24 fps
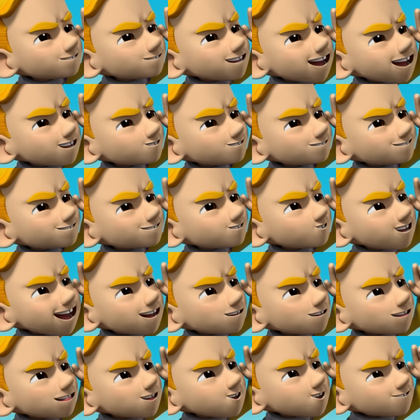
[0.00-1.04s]
can I see
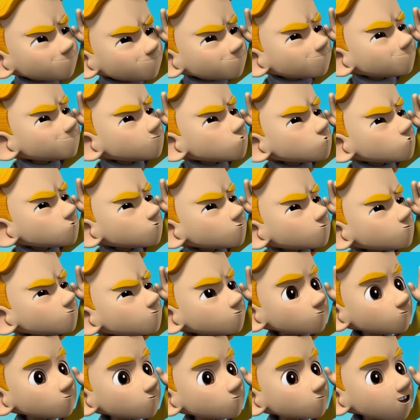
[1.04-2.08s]
what they're up to?
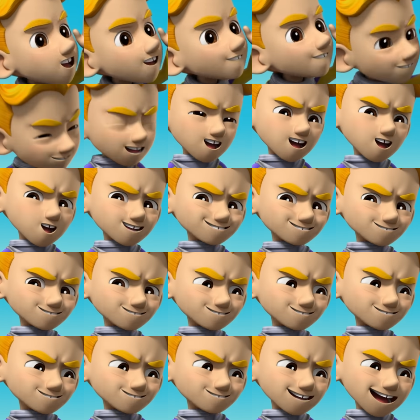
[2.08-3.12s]
Of
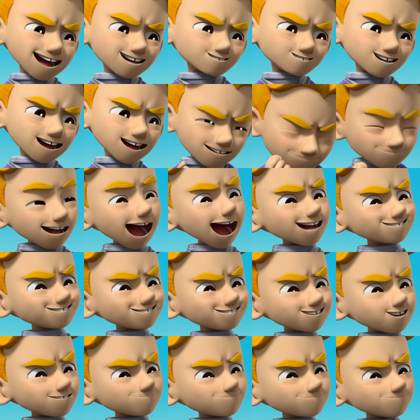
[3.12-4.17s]
course! I can make
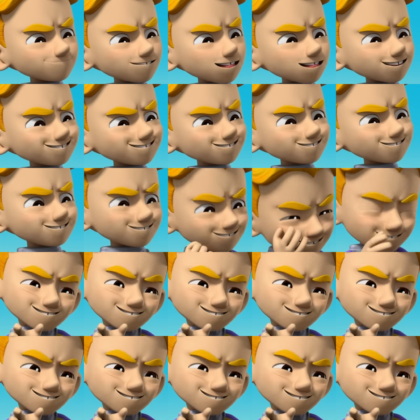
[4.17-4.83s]
something!